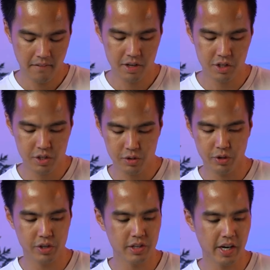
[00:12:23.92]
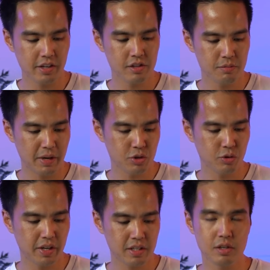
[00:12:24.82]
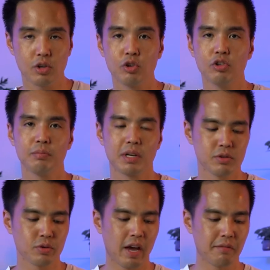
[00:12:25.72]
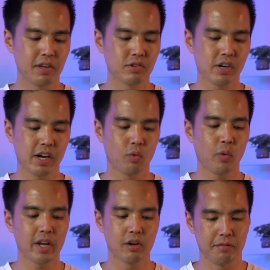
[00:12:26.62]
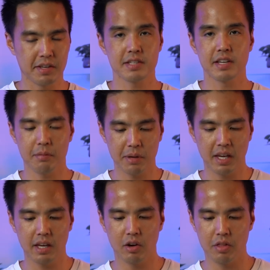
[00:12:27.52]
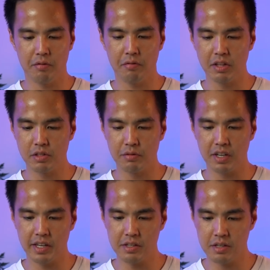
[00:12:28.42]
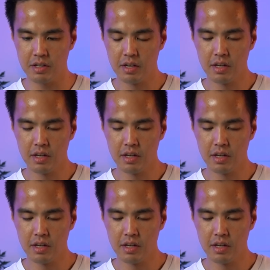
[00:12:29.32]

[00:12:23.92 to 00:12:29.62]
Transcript: And just screw to tighten to make sure that's secure, because you have the entire weight of this set up here on the front of your lens.